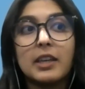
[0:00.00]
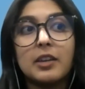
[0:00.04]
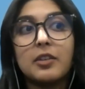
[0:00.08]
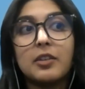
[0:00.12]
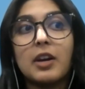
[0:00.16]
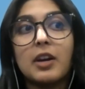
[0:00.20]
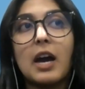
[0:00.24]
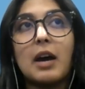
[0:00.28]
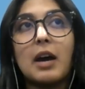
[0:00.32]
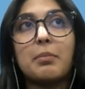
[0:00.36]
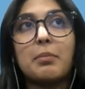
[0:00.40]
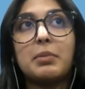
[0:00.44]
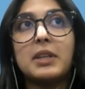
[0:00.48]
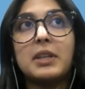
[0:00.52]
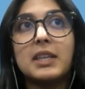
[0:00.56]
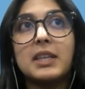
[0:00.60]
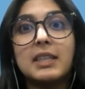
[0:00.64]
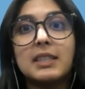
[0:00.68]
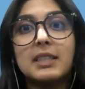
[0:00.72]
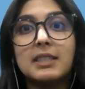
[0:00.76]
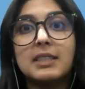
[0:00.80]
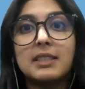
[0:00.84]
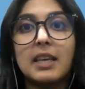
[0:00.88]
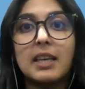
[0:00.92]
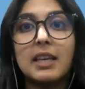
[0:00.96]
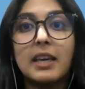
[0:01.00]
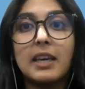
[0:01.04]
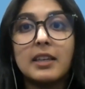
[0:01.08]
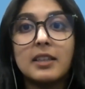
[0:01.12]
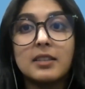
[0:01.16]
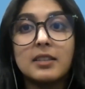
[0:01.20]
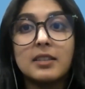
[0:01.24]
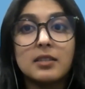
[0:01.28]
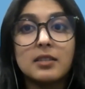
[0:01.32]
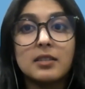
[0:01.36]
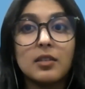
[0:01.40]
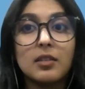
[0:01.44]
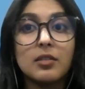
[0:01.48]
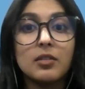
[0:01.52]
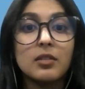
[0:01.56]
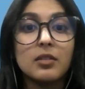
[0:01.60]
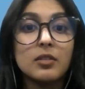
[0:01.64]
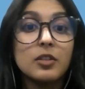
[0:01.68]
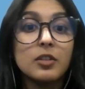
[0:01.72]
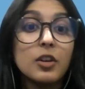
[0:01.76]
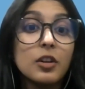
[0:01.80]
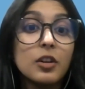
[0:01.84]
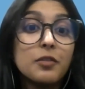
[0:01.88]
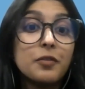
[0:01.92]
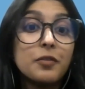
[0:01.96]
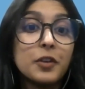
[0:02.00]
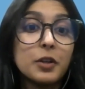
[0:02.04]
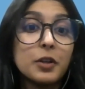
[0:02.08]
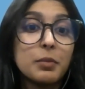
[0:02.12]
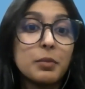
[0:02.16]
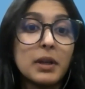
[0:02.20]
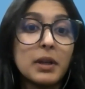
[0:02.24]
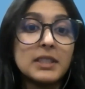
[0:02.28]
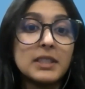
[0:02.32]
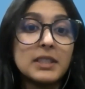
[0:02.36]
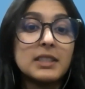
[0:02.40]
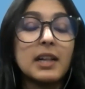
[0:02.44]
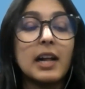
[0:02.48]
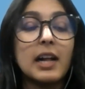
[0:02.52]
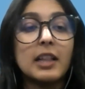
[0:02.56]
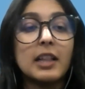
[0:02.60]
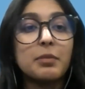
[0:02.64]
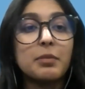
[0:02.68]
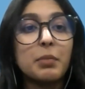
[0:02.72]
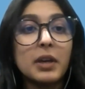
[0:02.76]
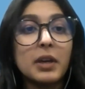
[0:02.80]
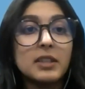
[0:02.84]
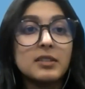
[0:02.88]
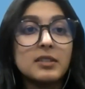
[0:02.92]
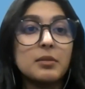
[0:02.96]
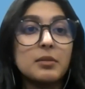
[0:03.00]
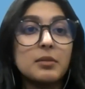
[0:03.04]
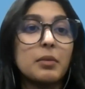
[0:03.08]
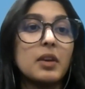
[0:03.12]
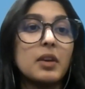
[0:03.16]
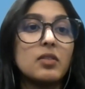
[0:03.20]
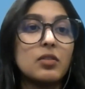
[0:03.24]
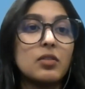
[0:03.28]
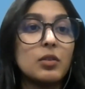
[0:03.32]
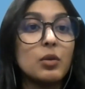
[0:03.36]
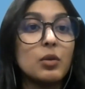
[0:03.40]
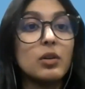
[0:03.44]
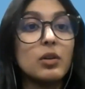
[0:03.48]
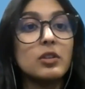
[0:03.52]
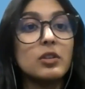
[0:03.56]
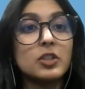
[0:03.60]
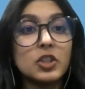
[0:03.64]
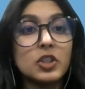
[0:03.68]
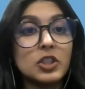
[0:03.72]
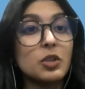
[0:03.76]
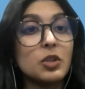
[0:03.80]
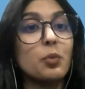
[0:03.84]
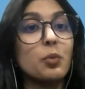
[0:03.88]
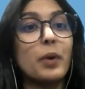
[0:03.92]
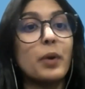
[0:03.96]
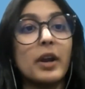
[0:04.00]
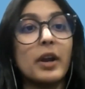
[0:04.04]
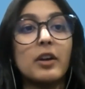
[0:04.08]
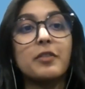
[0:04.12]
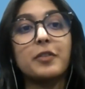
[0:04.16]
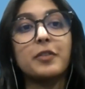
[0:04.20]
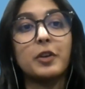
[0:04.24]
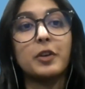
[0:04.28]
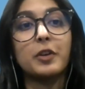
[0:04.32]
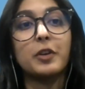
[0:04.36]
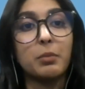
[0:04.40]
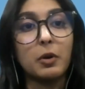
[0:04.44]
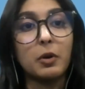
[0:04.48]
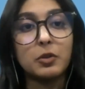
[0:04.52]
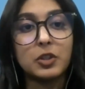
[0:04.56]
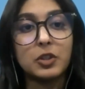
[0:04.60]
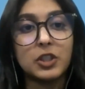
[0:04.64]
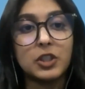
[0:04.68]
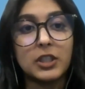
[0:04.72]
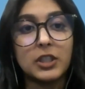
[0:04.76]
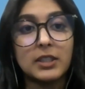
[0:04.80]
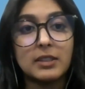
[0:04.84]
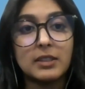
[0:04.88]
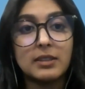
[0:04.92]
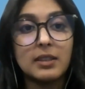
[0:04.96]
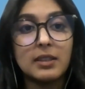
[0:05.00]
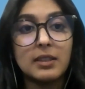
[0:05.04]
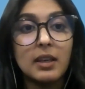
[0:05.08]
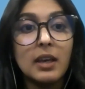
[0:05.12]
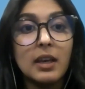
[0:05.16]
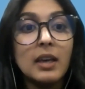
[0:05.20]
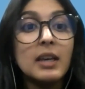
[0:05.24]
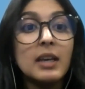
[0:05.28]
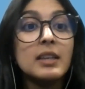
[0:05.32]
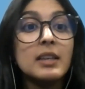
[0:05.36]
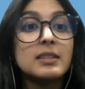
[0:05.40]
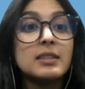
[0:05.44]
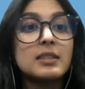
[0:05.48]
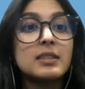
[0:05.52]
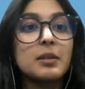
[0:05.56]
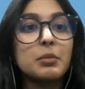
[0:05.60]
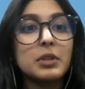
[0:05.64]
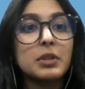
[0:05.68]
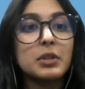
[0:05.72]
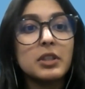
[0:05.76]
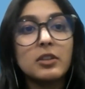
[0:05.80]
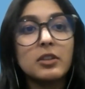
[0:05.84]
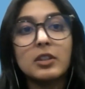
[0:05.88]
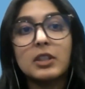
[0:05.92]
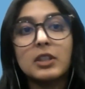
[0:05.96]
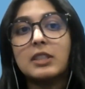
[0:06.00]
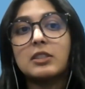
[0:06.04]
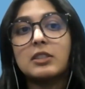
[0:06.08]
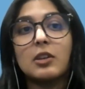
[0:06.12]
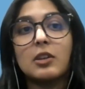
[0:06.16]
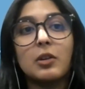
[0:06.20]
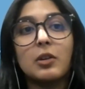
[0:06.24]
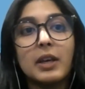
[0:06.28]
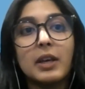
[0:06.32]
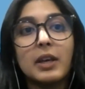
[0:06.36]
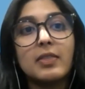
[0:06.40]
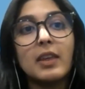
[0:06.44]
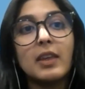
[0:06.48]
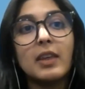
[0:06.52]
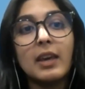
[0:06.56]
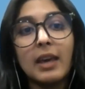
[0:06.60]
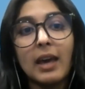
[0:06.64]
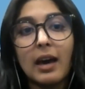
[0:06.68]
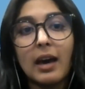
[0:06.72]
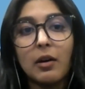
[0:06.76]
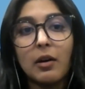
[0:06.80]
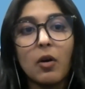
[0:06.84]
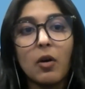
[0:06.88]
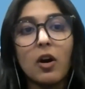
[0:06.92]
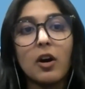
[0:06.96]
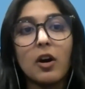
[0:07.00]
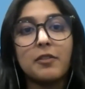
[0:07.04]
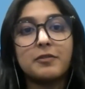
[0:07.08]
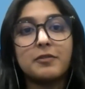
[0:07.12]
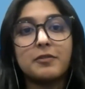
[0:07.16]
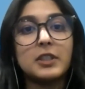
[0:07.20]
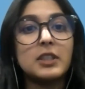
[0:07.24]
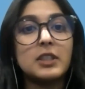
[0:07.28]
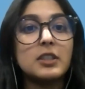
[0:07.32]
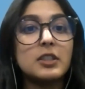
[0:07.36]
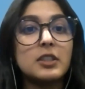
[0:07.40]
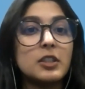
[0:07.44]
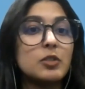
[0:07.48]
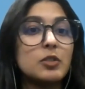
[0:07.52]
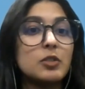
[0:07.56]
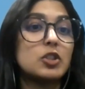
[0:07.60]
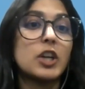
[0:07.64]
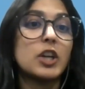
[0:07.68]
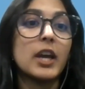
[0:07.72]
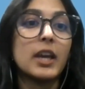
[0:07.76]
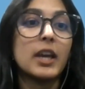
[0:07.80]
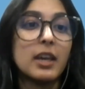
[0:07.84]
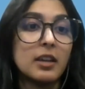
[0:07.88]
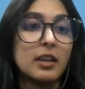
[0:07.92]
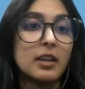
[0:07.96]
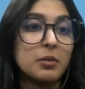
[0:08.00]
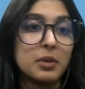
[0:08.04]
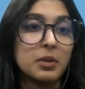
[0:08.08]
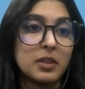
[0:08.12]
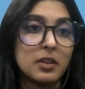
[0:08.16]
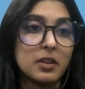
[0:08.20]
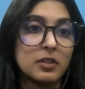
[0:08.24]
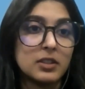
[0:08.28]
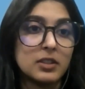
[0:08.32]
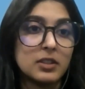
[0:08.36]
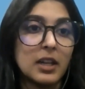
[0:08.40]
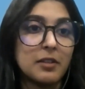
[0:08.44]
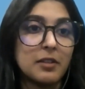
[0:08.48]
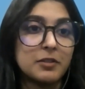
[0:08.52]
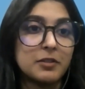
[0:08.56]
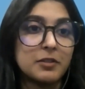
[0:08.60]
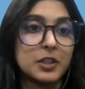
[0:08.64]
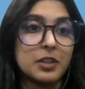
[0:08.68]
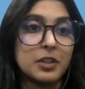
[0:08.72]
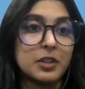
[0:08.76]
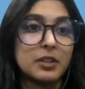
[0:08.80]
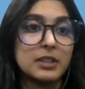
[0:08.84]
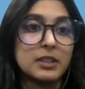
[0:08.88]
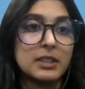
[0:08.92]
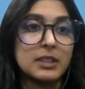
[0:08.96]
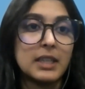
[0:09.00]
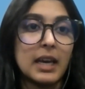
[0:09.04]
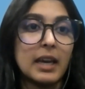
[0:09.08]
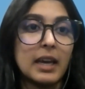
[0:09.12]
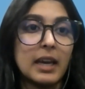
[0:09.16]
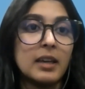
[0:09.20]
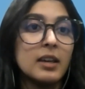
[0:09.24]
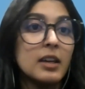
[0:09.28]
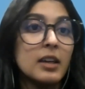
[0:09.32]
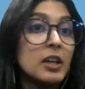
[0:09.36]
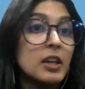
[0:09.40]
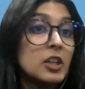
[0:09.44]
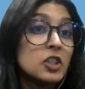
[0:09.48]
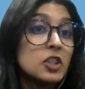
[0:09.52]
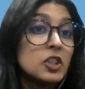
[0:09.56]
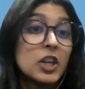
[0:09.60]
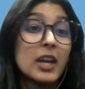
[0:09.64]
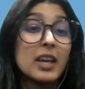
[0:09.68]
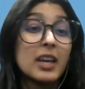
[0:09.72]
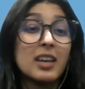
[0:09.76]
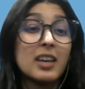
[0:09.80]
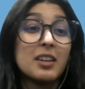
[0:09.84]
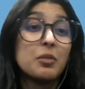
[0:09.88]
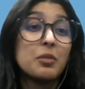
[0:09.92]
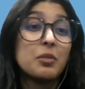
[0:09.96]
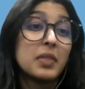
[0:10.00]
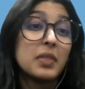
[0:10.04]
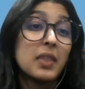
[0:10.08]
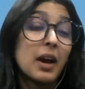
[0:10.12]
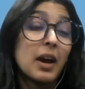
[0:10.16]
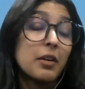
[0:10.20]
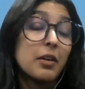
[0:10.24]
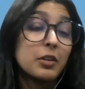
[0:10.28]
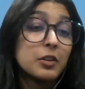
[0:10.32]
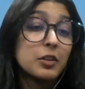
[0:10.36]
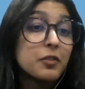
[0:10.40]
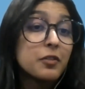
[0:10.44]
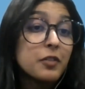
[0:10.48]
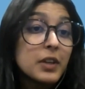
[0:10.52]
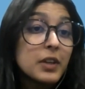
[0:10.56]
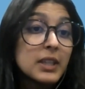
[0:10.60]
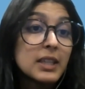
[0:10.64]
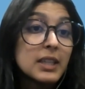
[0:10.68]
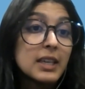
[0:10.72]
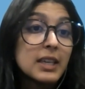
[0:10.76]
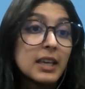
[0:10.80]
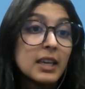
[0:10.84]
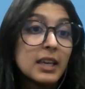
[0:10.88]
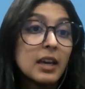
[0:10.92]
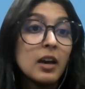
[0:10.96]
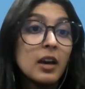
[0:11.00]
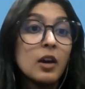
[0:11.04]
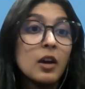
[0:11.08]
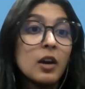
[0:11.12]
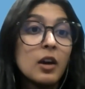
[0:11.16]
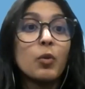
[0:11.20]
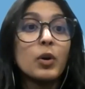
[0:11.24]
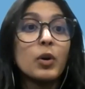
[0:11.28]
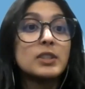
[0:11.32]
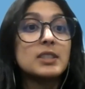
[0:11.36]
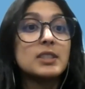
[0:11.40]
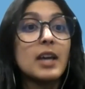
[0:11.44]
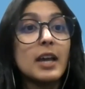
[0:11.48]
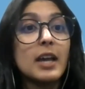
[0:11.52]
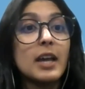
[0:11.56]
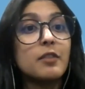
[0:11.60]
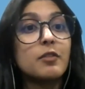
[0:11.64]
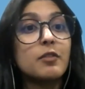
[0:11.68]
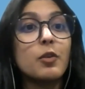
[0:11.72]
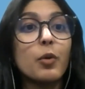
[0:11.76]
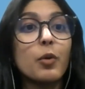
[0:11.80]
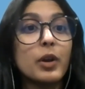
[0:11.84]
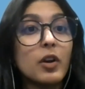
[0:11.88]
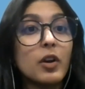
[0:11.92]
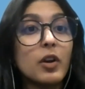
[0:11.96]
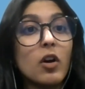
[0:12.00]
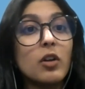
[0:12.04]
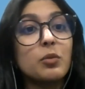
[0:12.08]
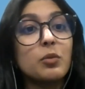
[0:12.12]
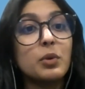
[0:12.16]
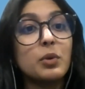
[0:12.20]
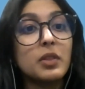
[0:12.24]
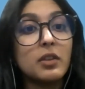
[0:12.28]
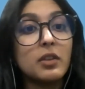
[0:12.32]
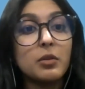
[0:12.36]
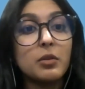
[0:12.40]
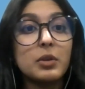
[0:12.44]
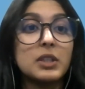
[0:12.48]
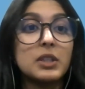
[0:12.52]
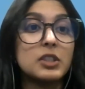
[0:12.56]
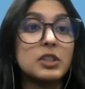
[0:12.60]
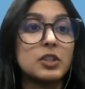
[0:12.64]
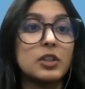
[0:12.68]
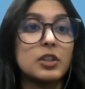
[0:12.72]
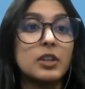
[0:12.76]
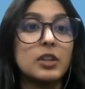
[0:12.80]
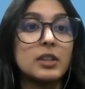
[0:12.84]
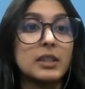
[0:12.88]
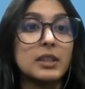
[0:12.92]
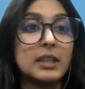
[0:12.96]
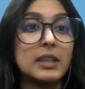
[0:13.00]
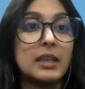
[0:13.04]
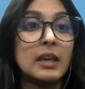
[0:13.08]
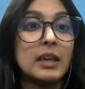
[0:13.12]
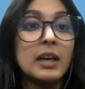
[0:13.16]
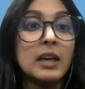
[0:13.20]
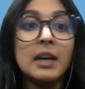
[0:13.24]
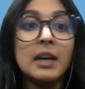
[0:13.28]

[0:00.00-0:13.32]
your happiness is good for your mental health because it makes you just aware of your emotions. Similarly, so like think, how often do you check in with yourself during the day? Check in with how you're feeling, what's kind of going on with you internally.